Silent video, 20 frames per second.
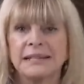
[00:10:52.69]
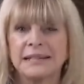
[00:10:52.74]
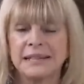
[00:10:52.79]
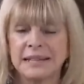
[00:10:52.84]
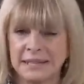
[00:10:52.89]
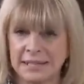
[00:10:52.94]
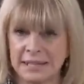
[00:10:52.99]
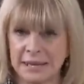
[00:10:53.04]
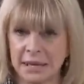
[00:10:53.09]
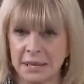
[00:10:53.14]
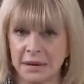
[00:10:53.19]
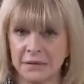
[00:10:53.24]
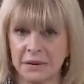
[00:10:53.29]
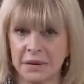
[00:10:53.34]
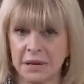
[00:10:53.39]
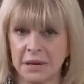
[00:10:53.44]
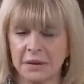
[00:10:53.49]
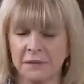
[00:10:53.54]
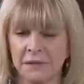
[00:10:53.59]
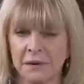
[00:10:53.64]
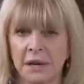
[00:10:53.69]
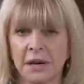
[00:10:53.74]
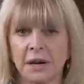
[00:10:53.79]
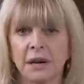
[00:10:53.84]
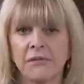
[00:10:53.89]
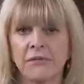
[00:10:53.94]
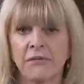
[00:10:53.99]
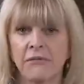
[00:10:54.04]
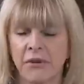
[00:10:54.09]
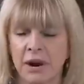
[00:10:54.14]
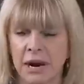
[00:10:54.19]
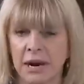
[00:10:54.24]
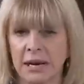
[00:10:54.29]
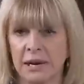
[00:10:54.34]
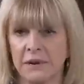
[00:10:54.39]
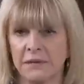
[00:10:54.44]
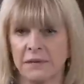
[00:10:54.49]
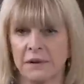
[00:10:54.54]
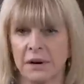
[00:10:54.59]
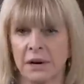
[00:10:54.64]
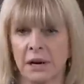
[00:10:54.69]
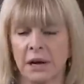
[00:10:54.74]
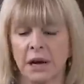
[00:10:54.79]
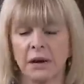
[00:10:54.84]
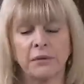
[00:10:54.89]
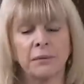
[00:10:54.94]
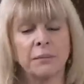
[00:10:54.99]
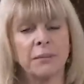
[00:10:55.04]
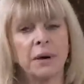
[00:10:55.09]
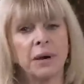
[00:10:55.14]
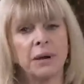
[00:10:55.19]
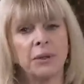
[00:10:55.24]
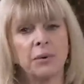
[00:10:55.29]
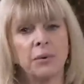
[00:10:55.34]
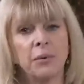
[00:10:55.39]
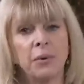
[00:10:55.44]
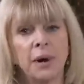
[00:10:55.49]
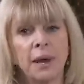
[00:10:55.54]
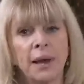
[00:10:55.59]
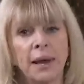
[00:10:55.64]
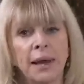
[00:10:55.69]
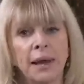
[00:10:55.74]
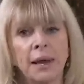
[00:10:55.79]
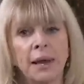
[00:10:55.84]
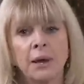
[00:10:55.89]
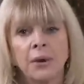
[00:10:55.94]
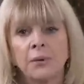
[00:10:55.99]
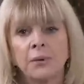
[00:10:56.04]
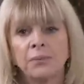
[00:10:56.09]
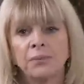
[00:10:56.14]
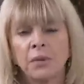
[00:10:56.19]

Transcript: deserving of love, ready for love. And by the way,